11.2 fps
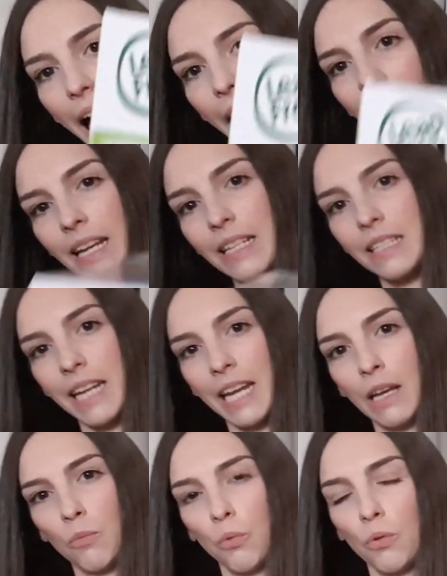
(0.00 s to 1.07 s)
and
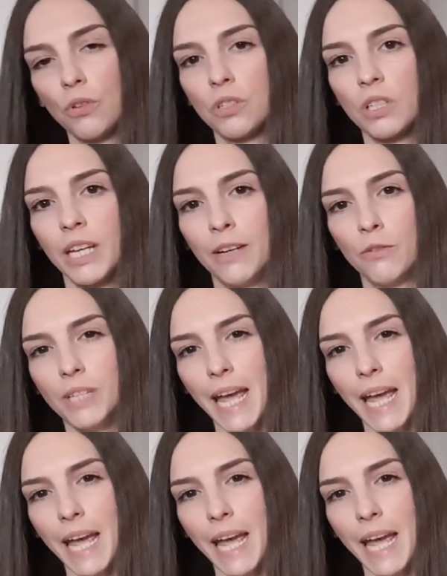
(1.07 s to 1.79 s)
it was it was